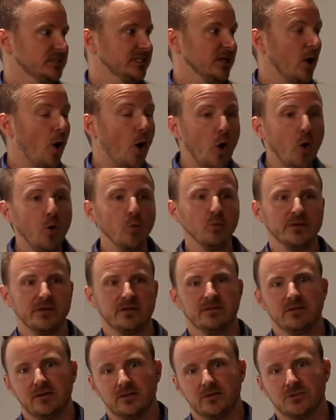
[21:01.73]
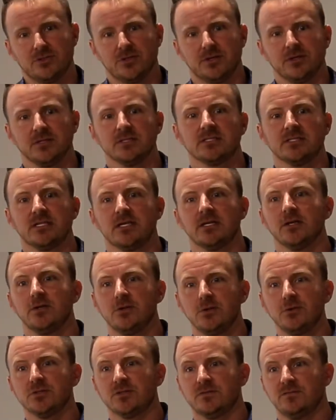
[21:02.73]
the only thing that you're going to see in a
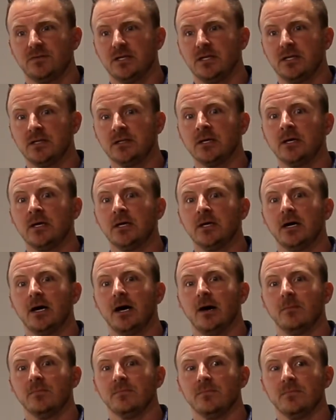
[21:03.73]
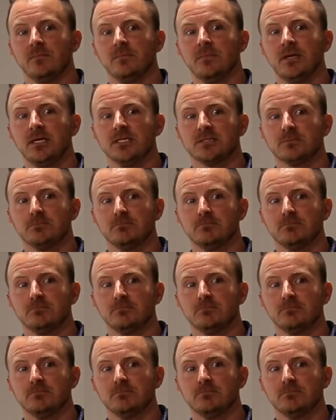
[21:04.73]
news feed if